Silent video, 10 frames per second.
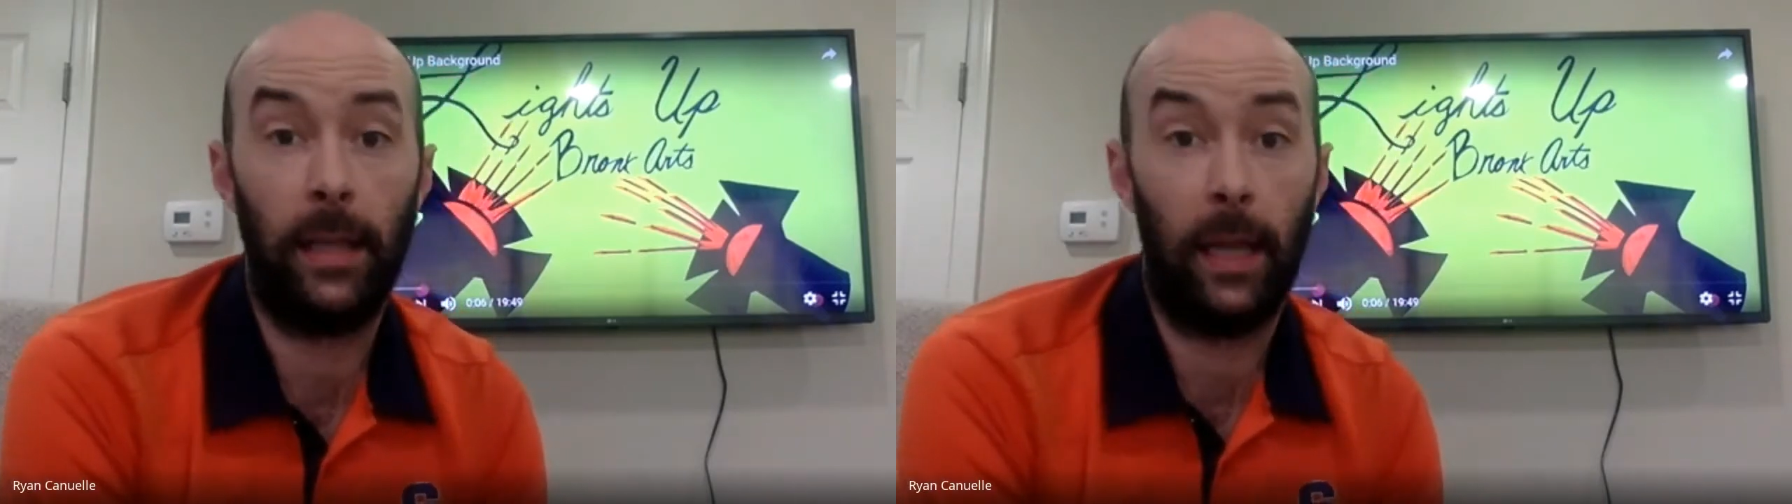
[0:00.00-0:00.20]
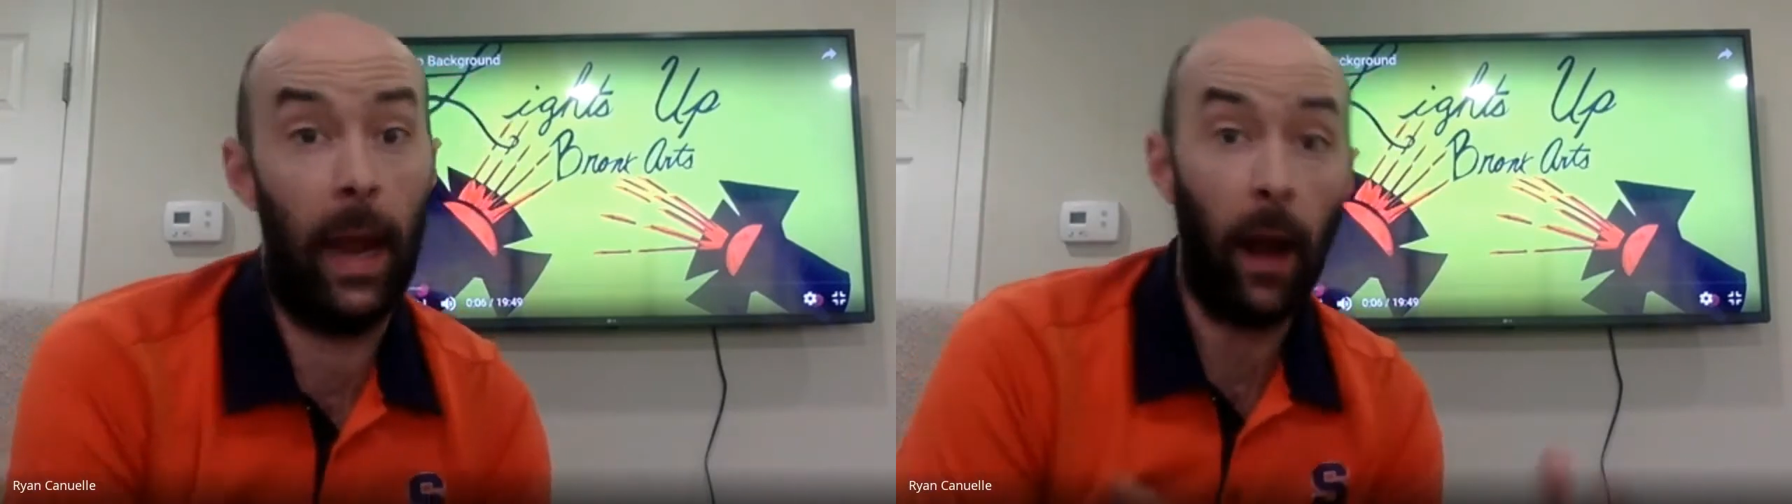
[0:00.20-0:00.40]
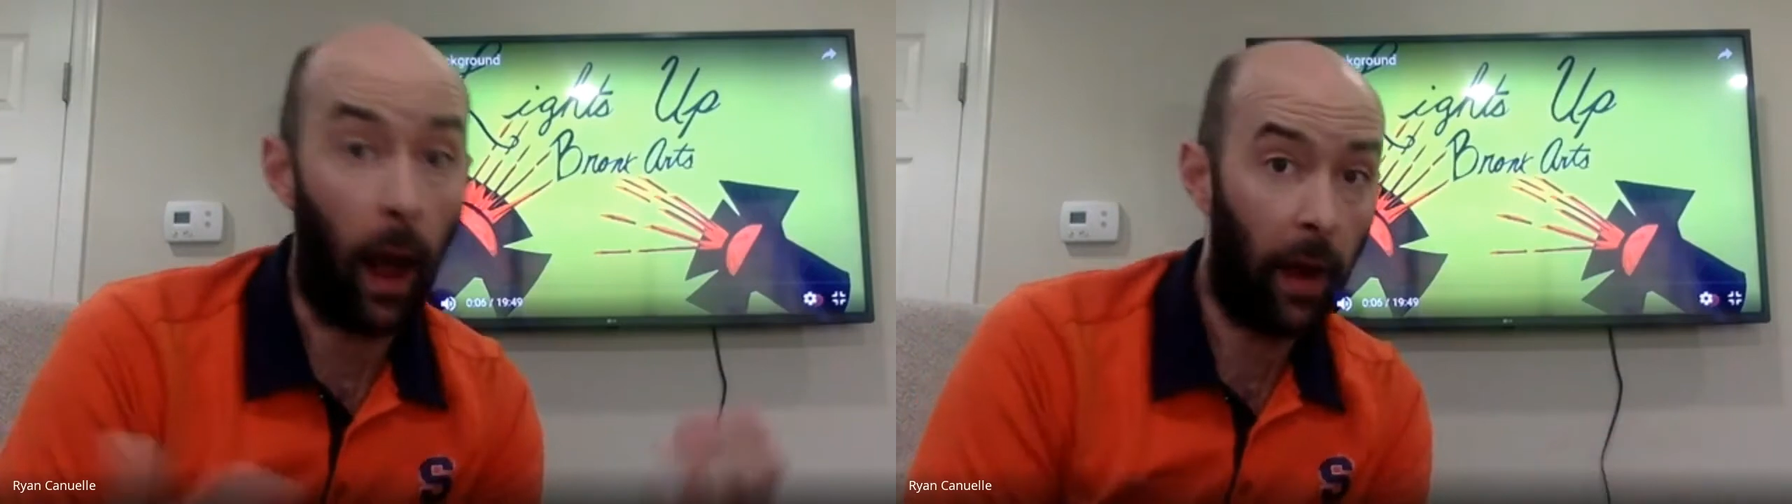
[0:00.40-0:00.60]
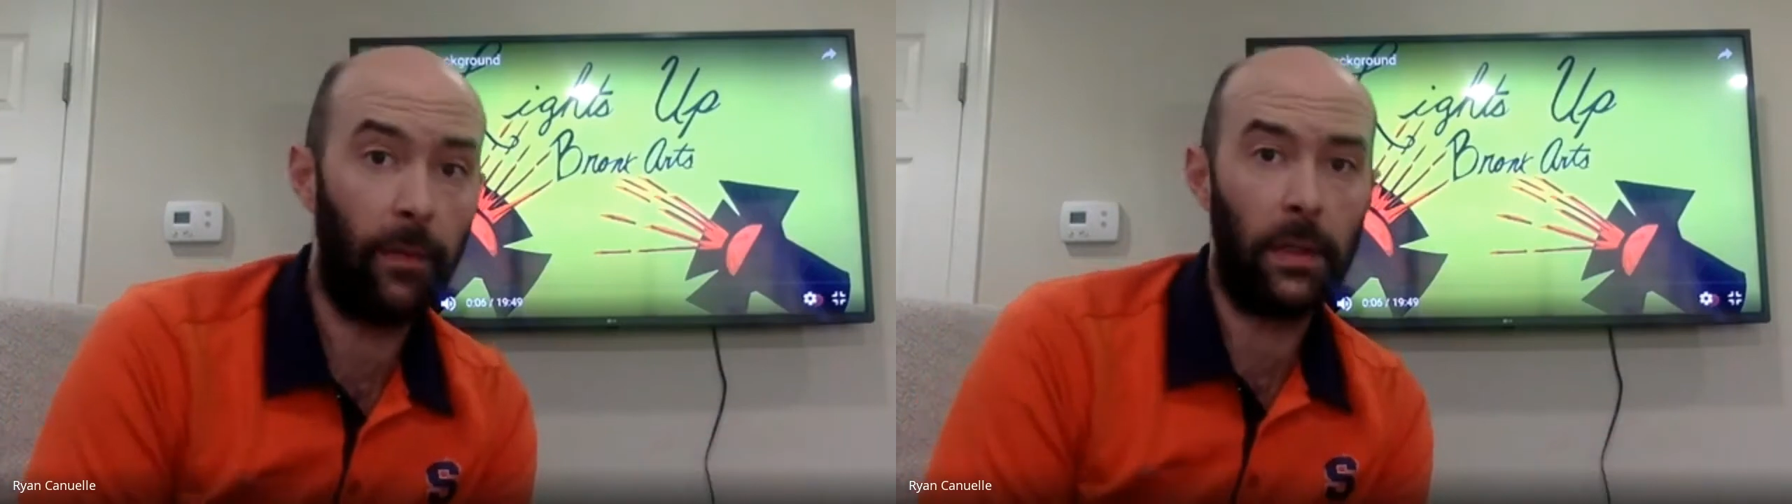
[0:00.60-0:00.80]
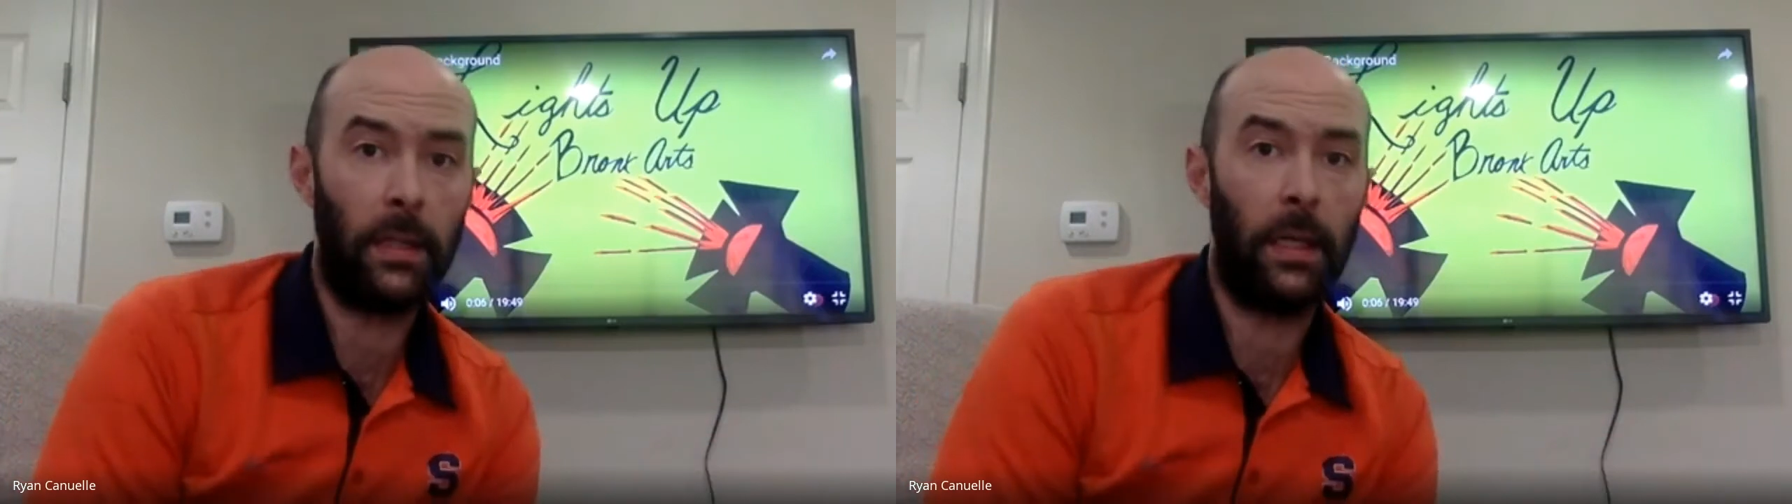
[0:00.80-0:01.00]
And
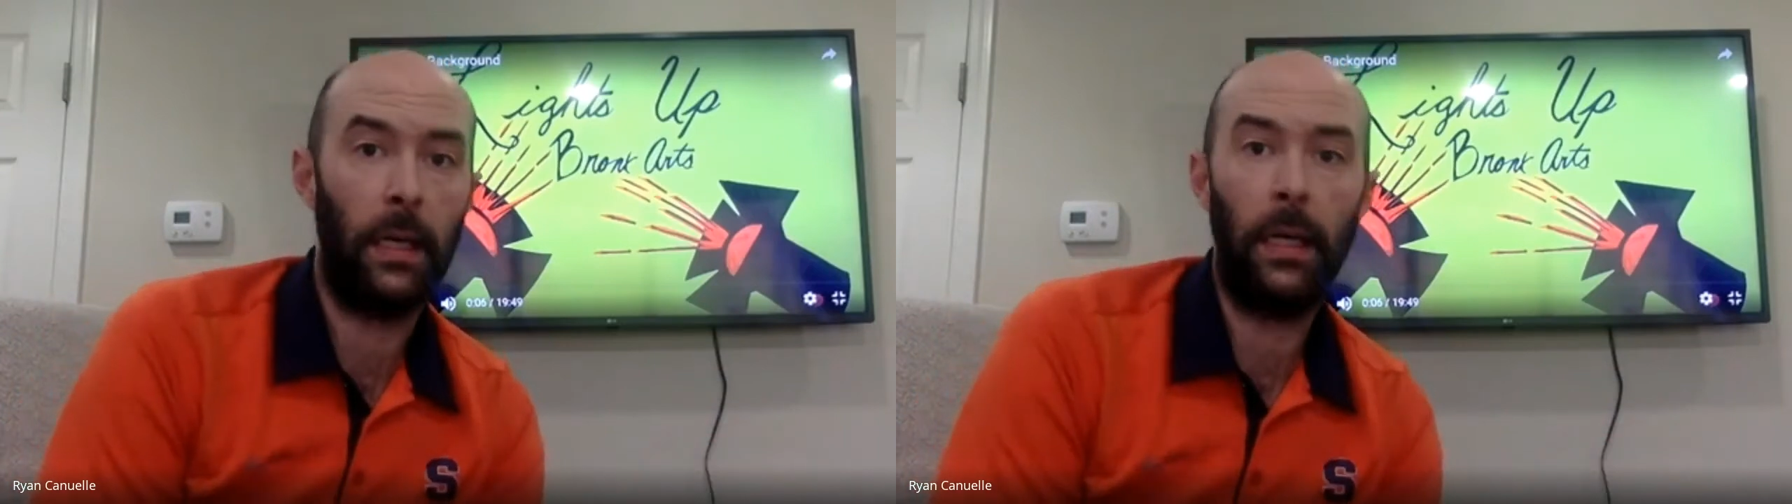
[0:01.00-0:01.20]
obviously,